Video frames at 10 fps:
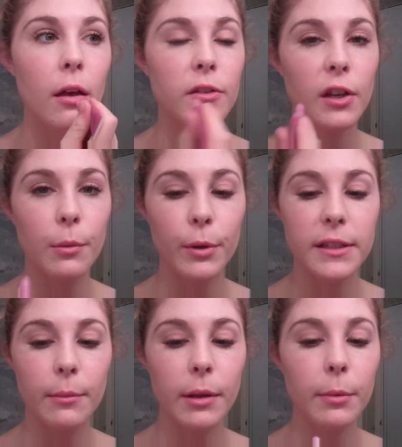Just going to put
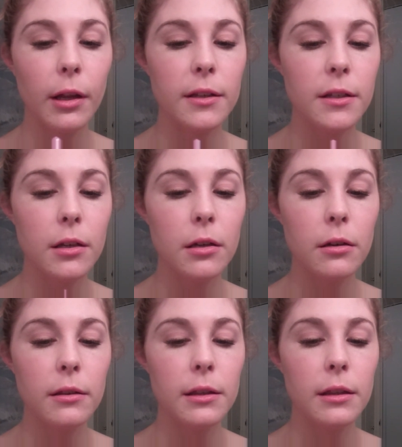some lip gloss
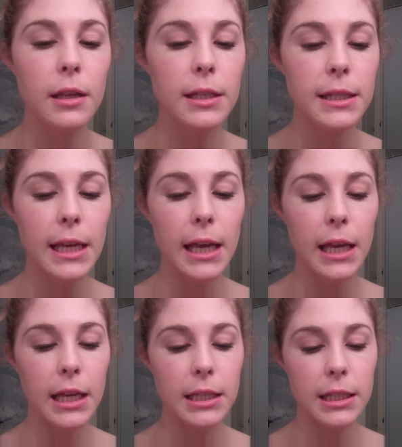on. This
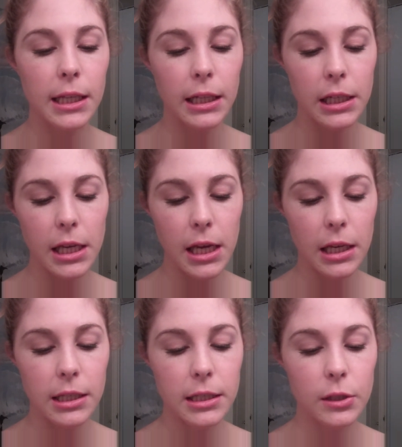is
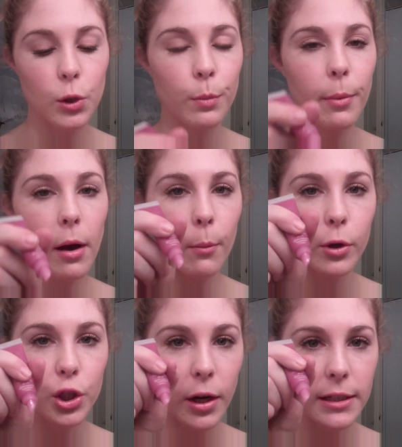Clinique's Super Balm
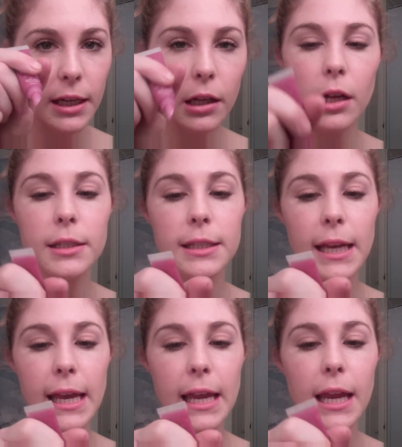Moisturizing Gloss
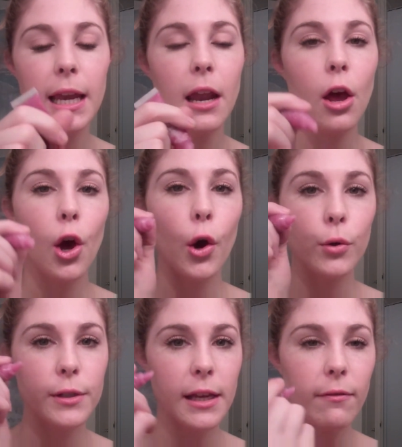in
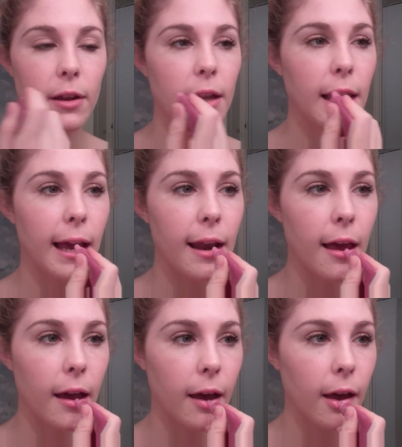07
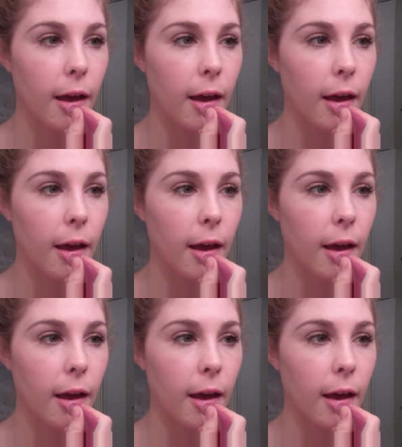Lilac.